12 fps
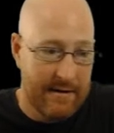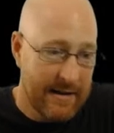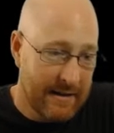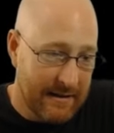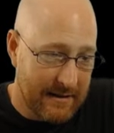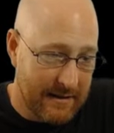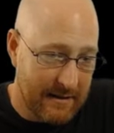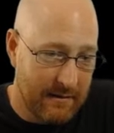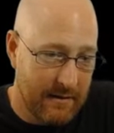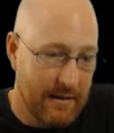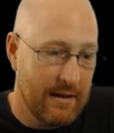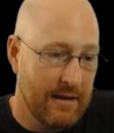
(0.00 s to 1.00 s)
This
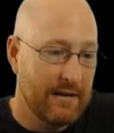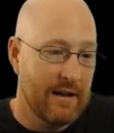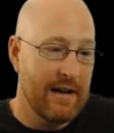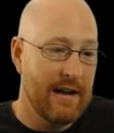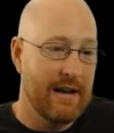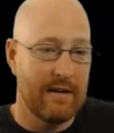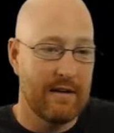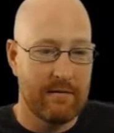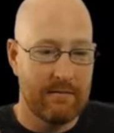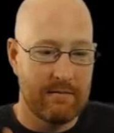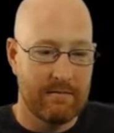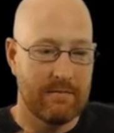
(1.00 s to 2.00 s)
is
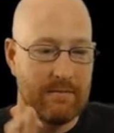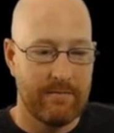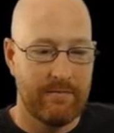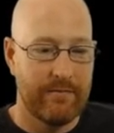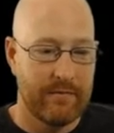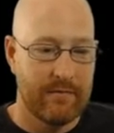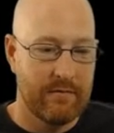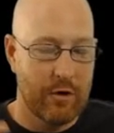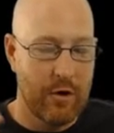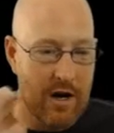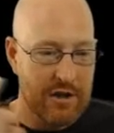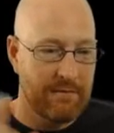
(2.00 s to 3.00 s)
a
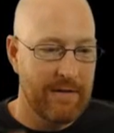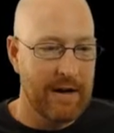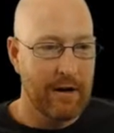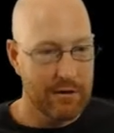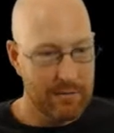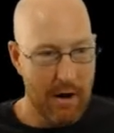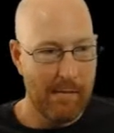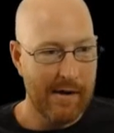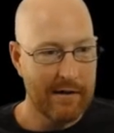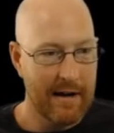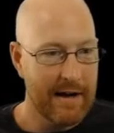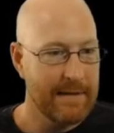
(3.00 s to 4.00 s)
cross your fingers
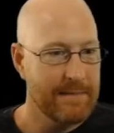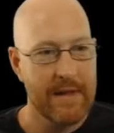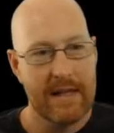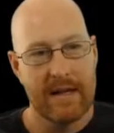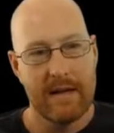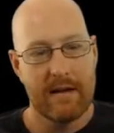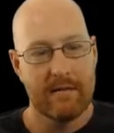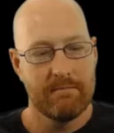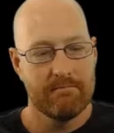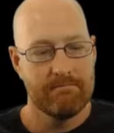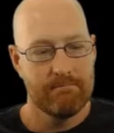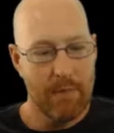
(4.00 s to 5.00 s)
moment, right?
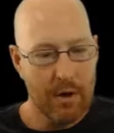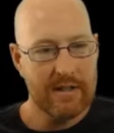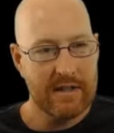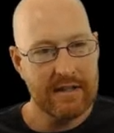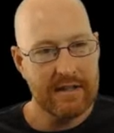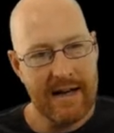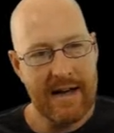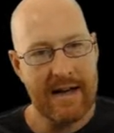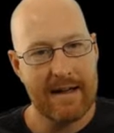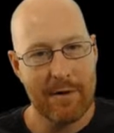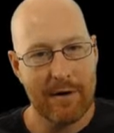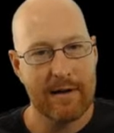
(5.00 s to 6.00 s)
Most of the
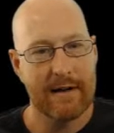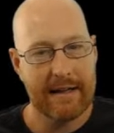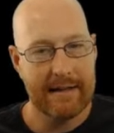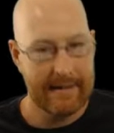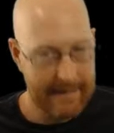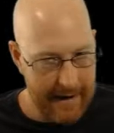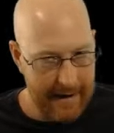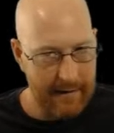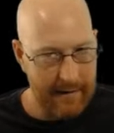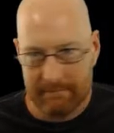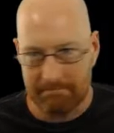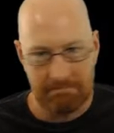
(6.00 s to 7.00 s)
time, you're going to get an
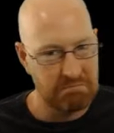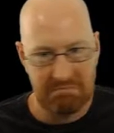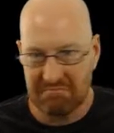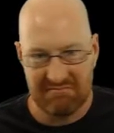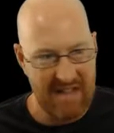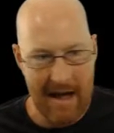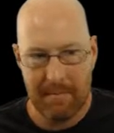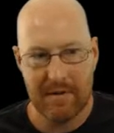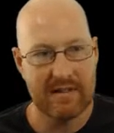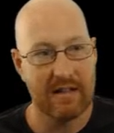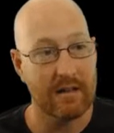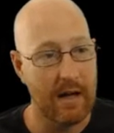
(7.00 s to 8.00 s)
error.
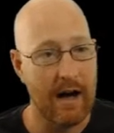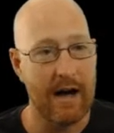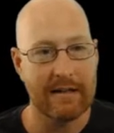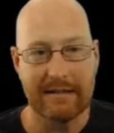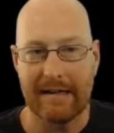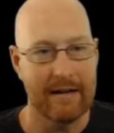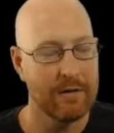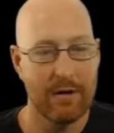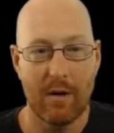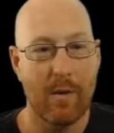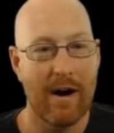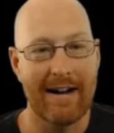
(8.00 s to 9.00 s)
Happens a lot. I don't
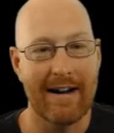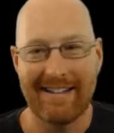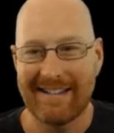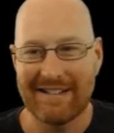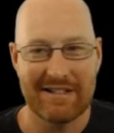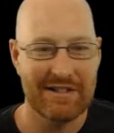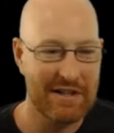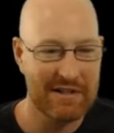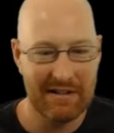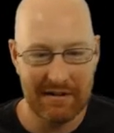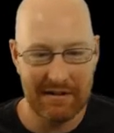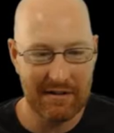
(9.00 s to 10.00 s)
know why. It's
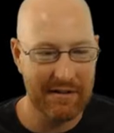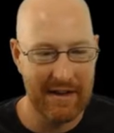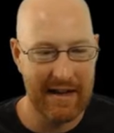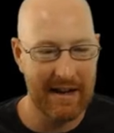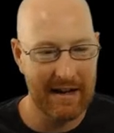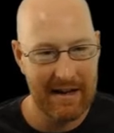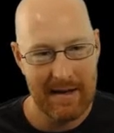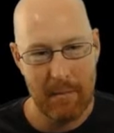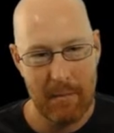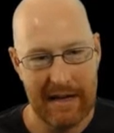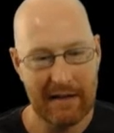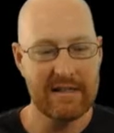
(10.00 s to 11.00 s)
just a little thing,
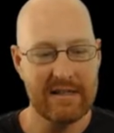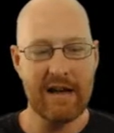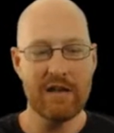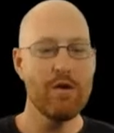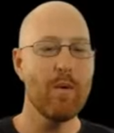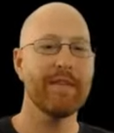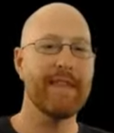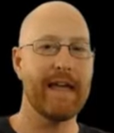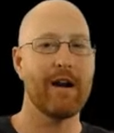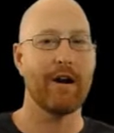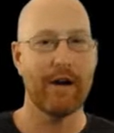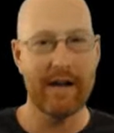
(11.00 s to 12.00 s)
but it'll tell you what
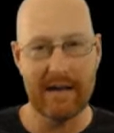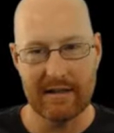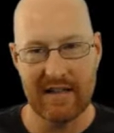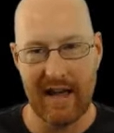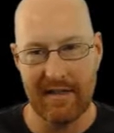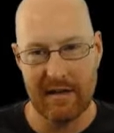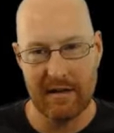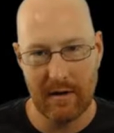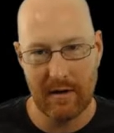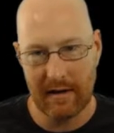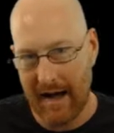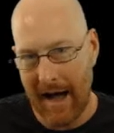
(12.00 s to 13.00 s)
the error is, and then
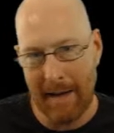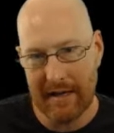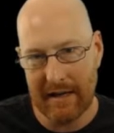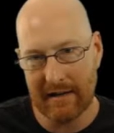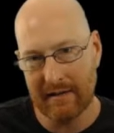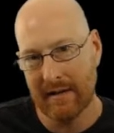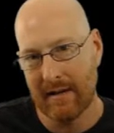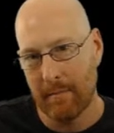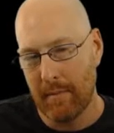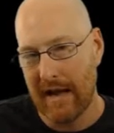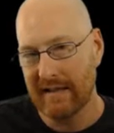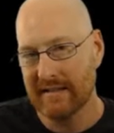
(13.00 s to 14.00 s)
you can copy it,
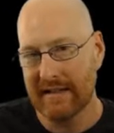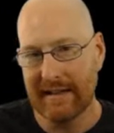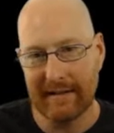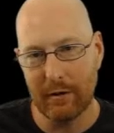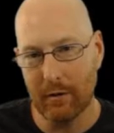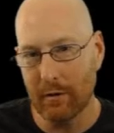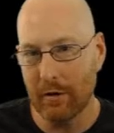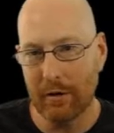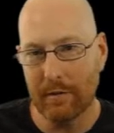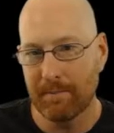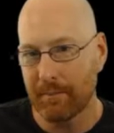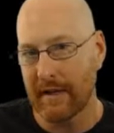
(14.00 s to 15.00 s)
paste it into
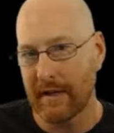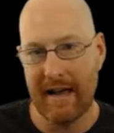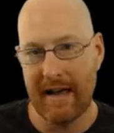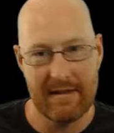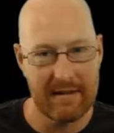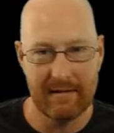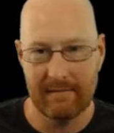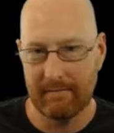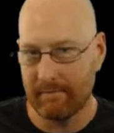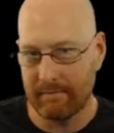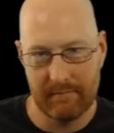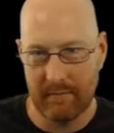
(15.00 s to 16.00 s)
Google, and then
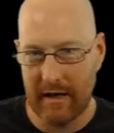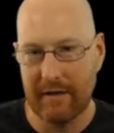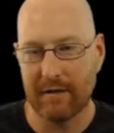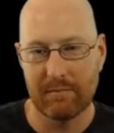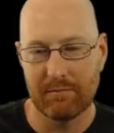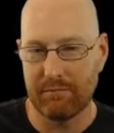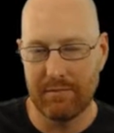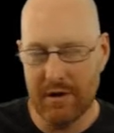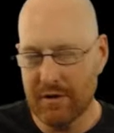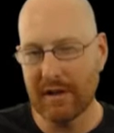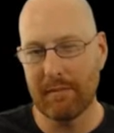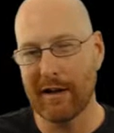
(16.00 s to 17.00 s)
it'll
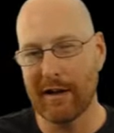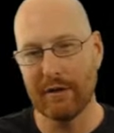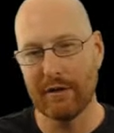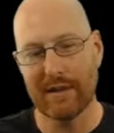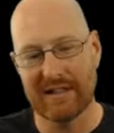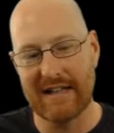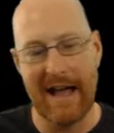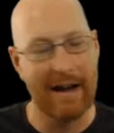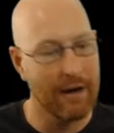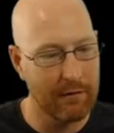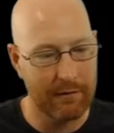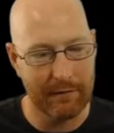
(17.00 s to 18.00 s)
usually bring you to a
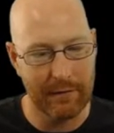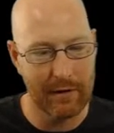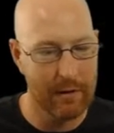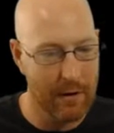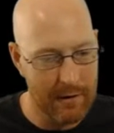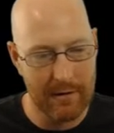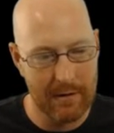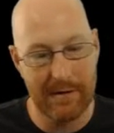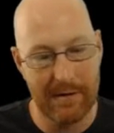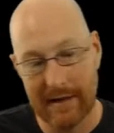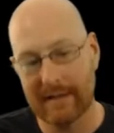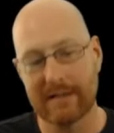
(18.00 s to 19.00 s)
Stack Overflow article
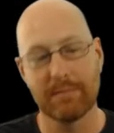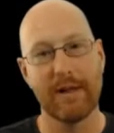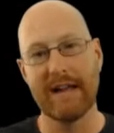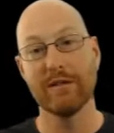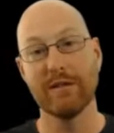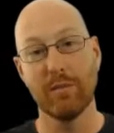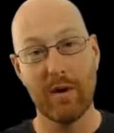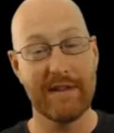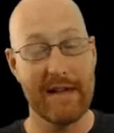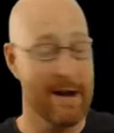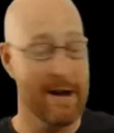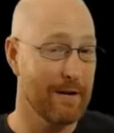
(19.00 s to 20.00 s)
that explains
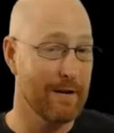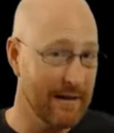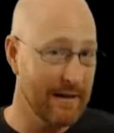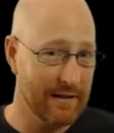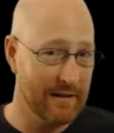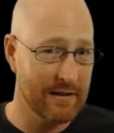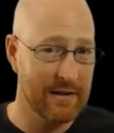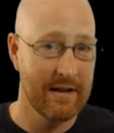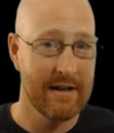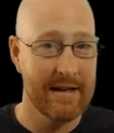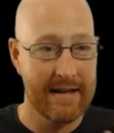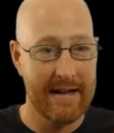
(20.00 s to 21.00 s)
what the error is
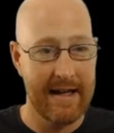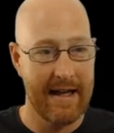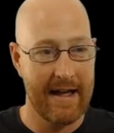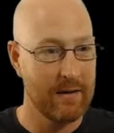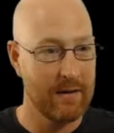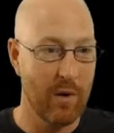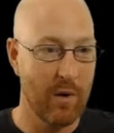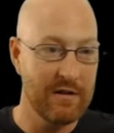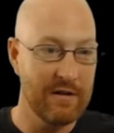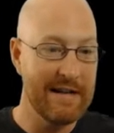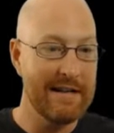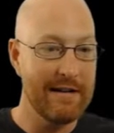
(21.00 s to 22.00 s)
and what
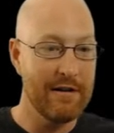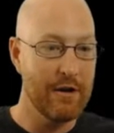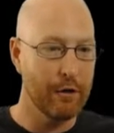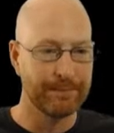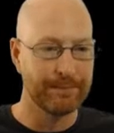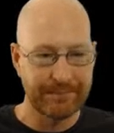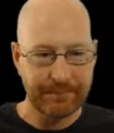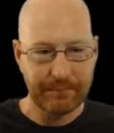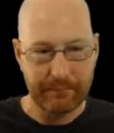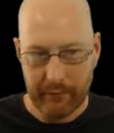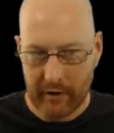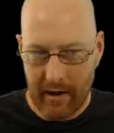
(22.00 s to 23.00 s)
you need to do.
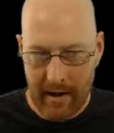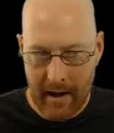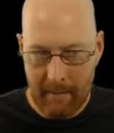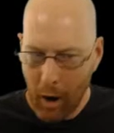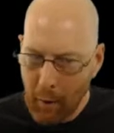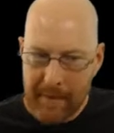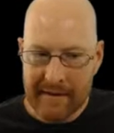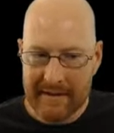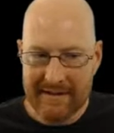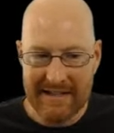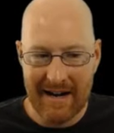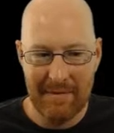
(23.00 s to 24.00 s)
I'm hoping
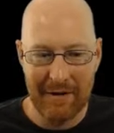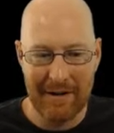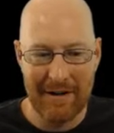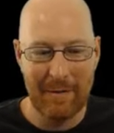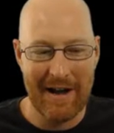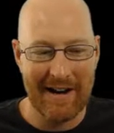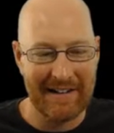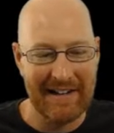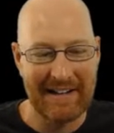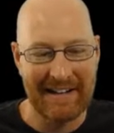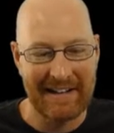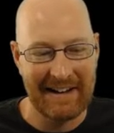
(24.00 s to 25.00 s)
this time we're not going
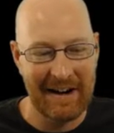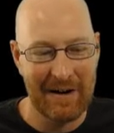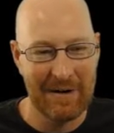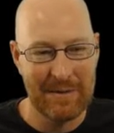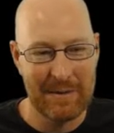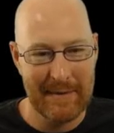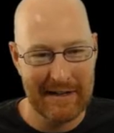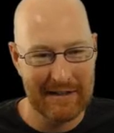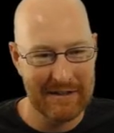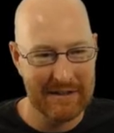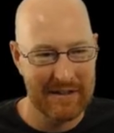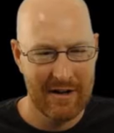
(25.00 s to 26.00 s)
to get any errors
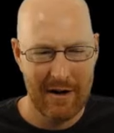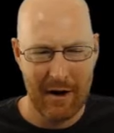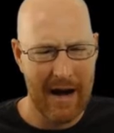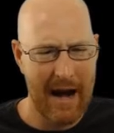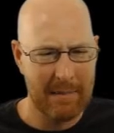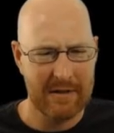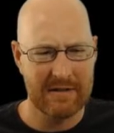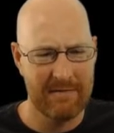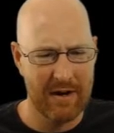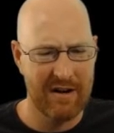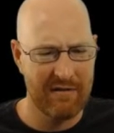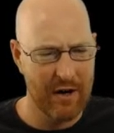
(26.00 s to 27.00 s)
because our app is
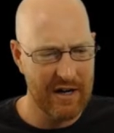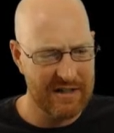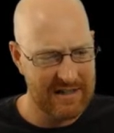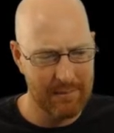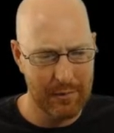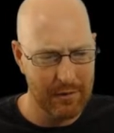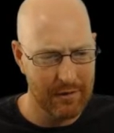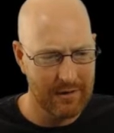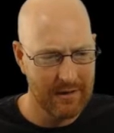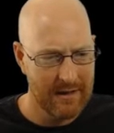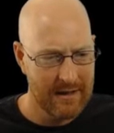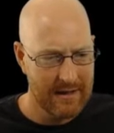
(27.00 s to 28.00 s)
very, very
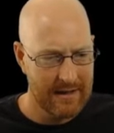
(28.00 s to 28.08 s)
simple.